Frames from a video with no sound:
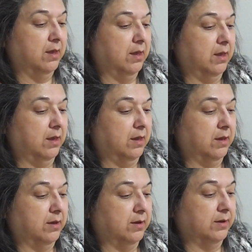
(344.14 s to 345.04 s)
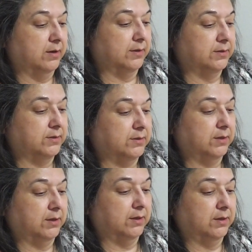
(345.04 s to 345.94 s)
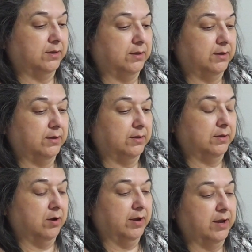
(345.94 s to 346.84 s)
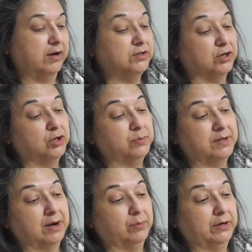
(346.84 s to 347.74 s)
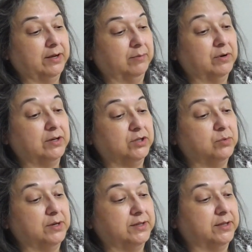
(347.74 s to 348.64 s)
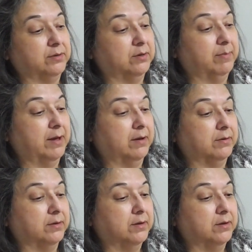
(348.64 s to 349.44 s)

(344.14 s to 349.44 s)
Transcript: And let's see. Okay, here's a good one that I really want to do What I tell you about.